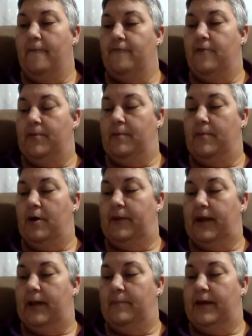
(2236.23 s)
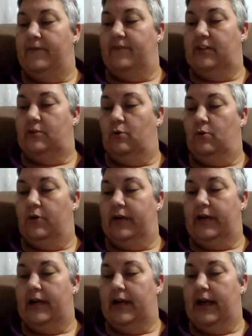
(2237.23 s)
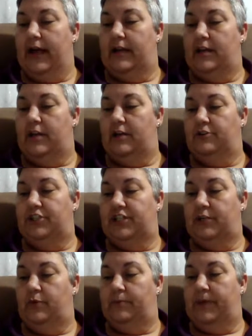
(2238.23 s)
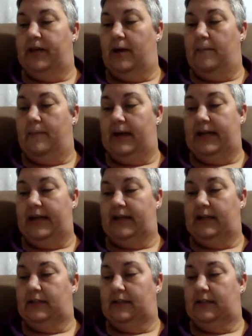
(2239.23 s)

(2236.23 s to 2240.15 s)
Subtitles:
From the moment I met Victoria and knew she would become my next